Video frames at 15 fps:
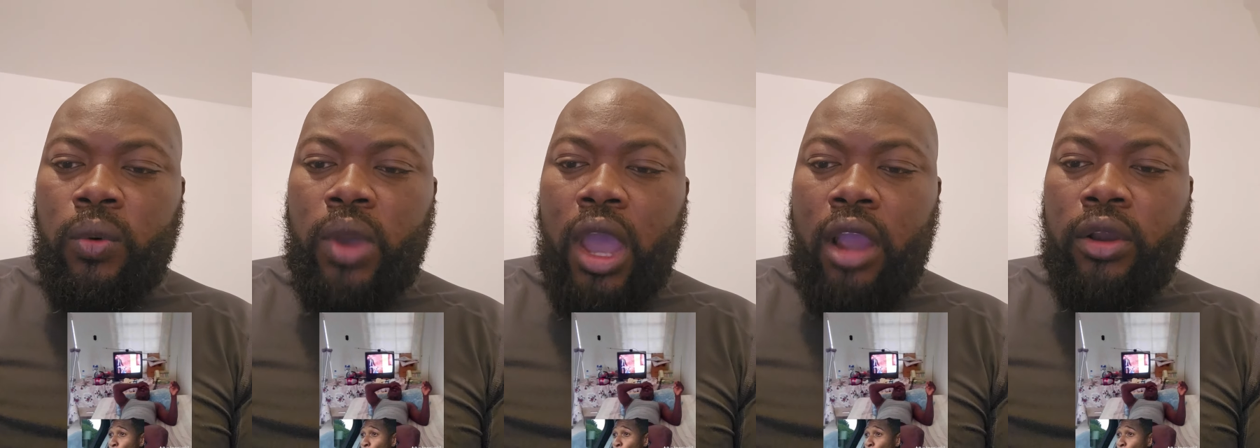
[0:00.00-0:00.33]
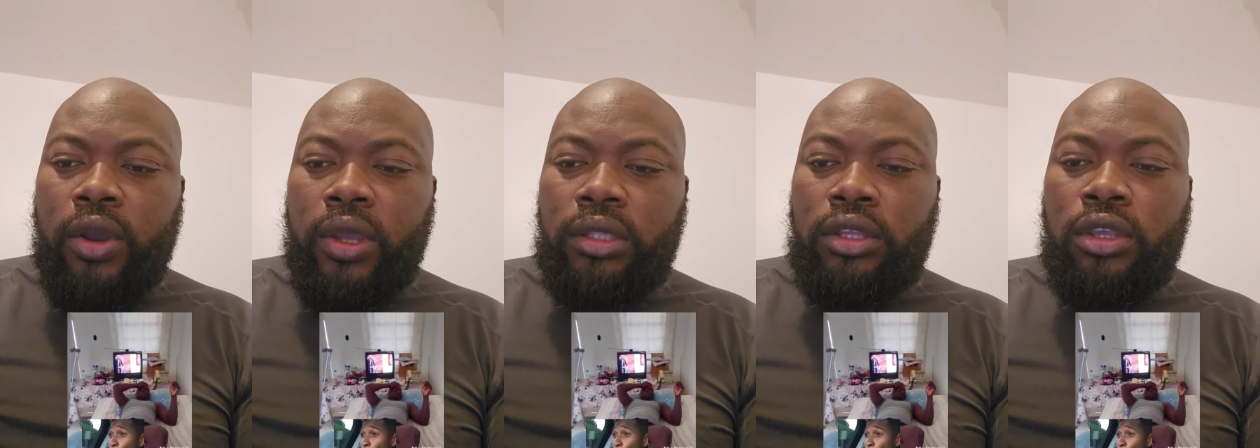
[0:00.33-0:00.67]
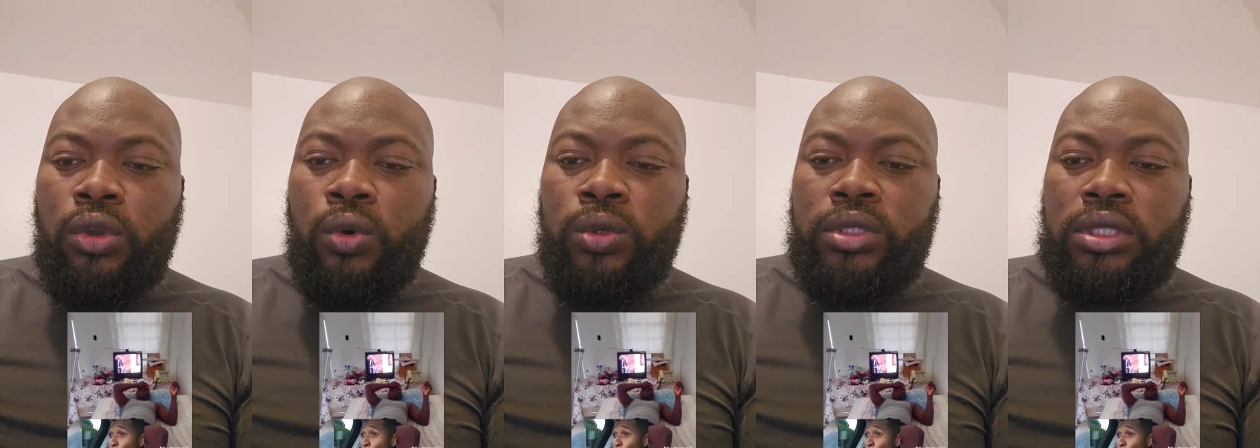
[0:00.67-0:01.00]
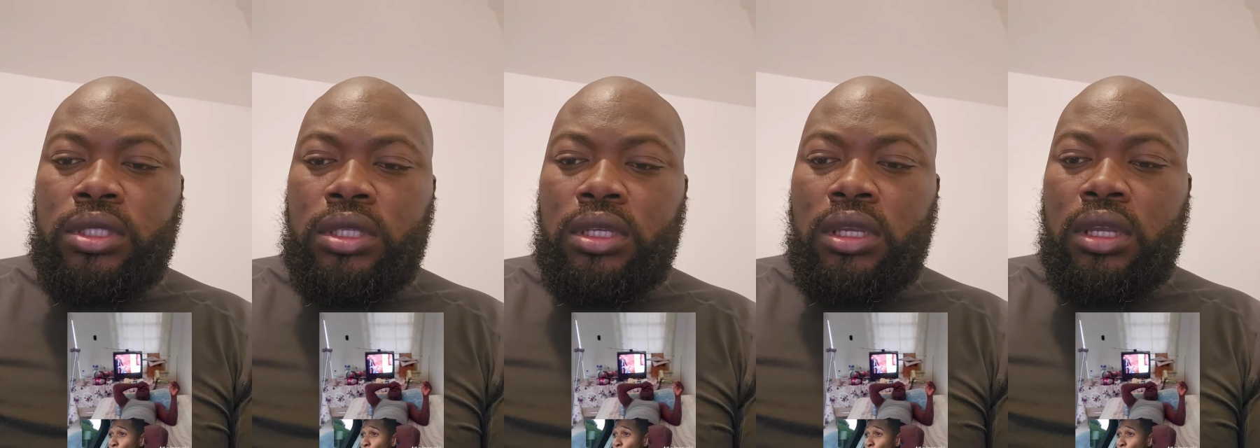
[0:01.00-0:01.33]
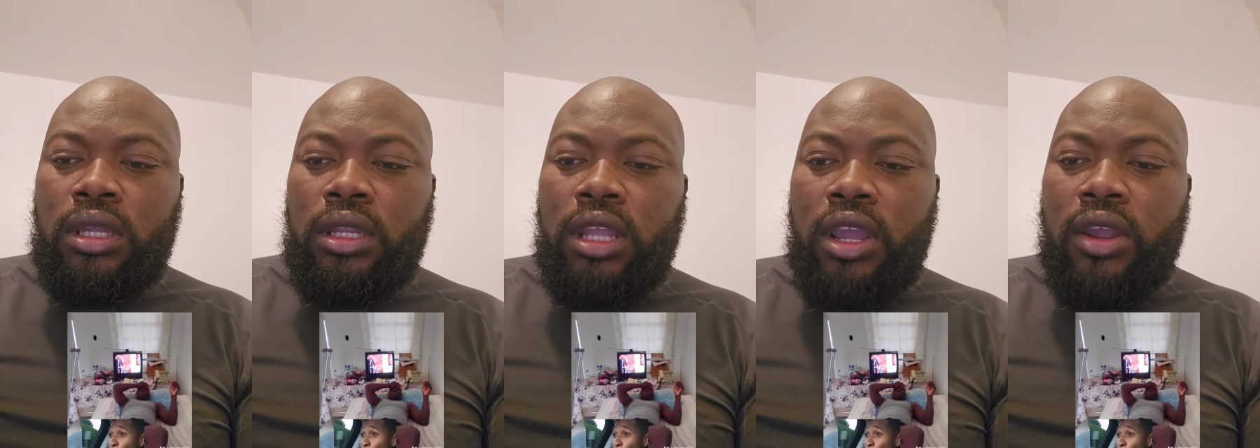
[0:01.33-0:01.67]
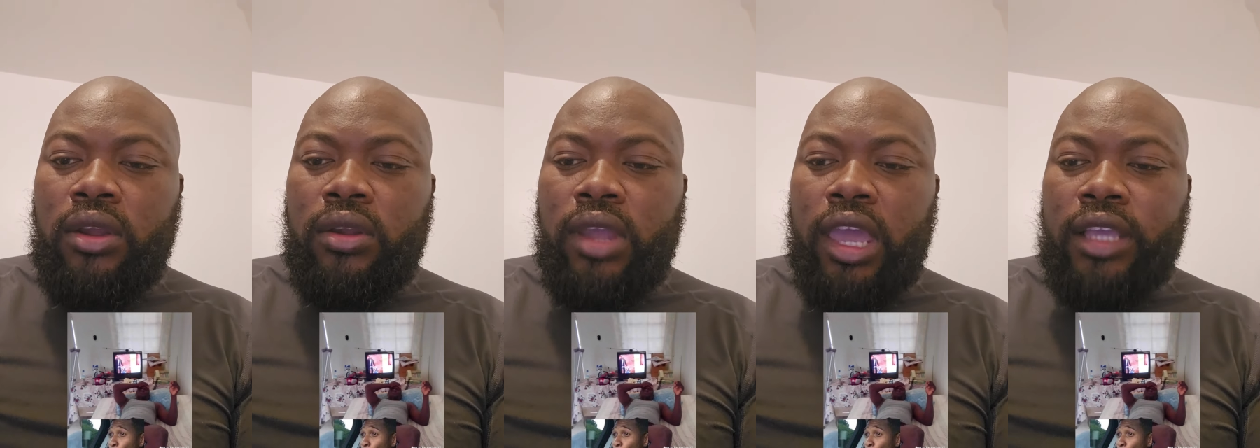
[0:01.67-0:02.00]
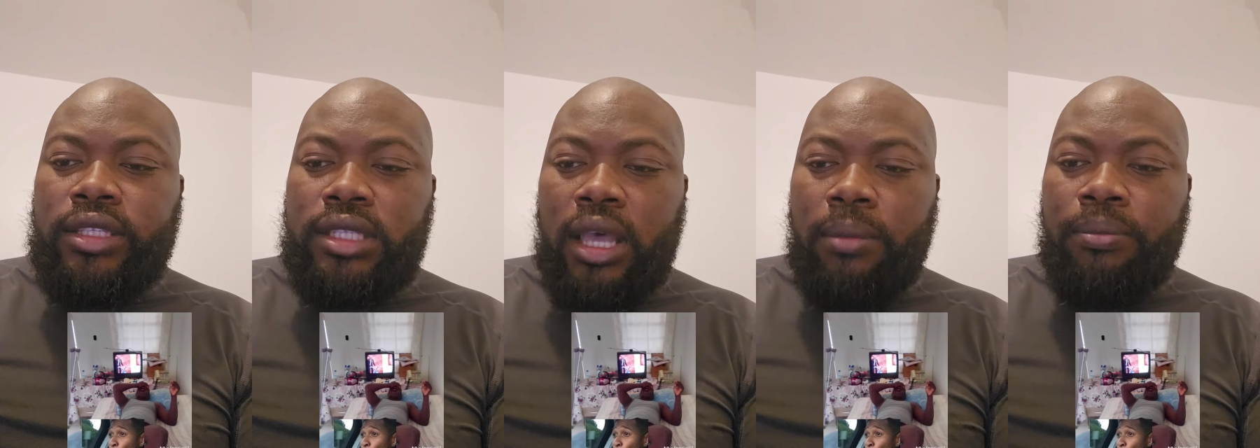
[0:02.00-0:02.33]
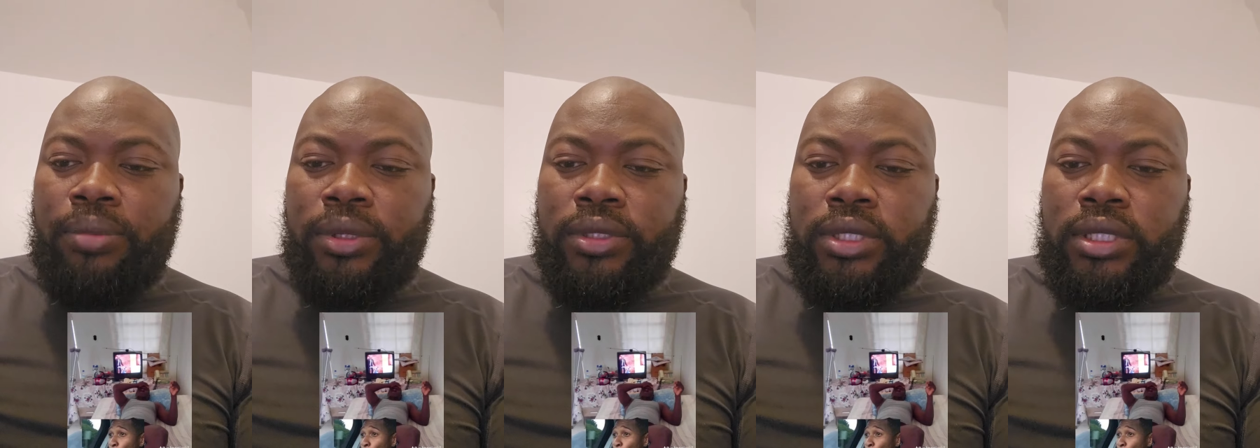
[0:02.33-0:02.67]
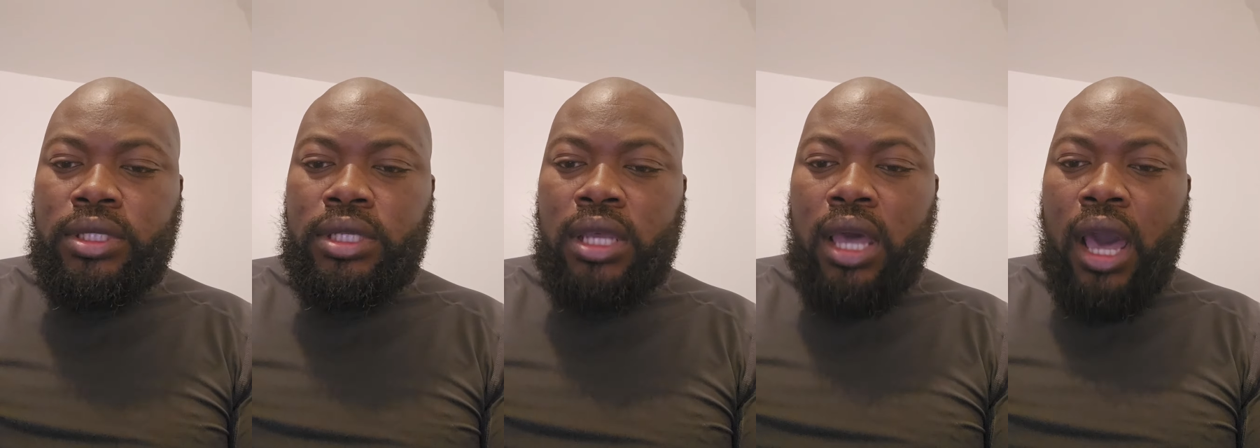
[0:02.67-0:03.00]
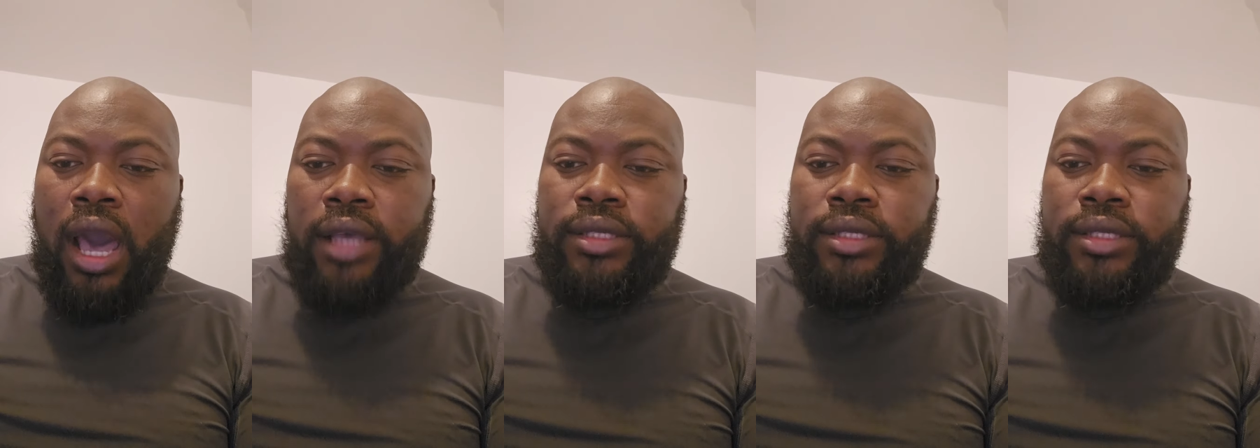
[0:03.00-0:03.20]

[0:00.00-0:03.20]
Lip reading: We are going to use their examples